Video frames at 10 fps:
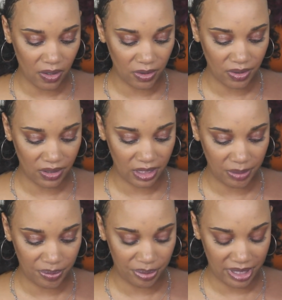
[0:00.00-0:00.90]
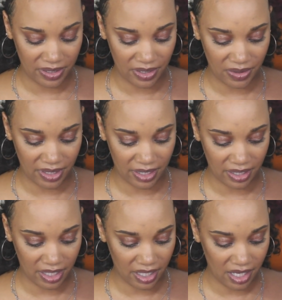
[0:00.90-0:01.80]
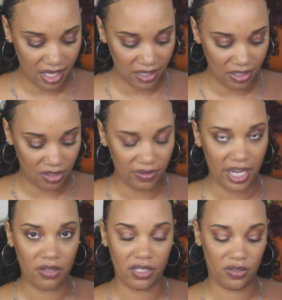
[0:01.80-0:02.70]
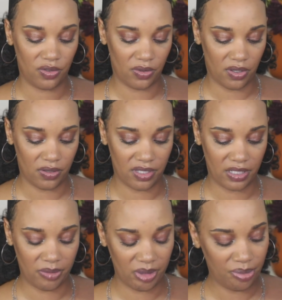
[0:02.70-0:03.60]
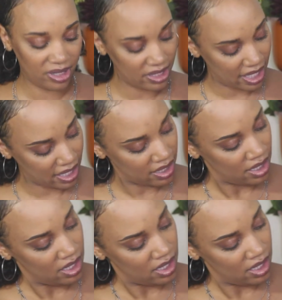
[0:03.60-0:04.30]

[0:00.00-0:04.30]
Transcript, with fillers: Ultra Lip Pencil in the color Ground Control. So let me put that